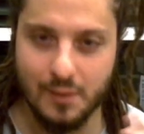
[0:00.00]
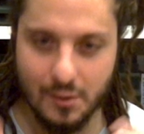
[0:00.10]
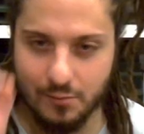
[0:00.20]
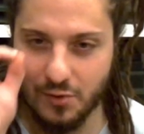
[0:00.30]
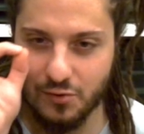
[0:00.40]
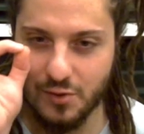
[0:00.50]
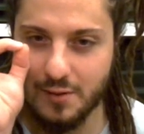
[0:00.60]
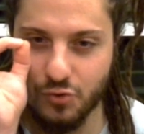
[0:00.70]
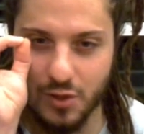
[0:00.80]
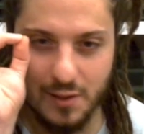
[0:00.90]

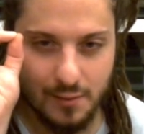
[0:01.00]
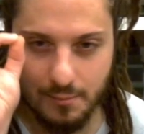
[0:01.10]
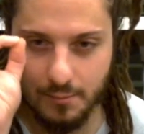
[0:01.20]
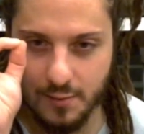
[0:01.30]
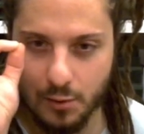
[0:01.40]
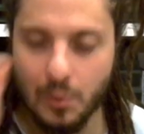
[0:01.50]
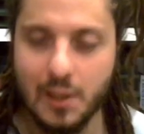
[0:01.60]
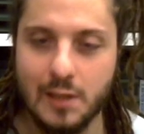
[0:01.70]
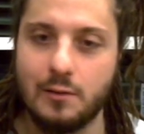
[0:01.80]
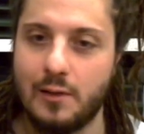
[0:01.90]
It's just so
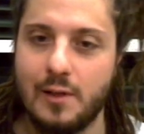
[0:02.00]
little.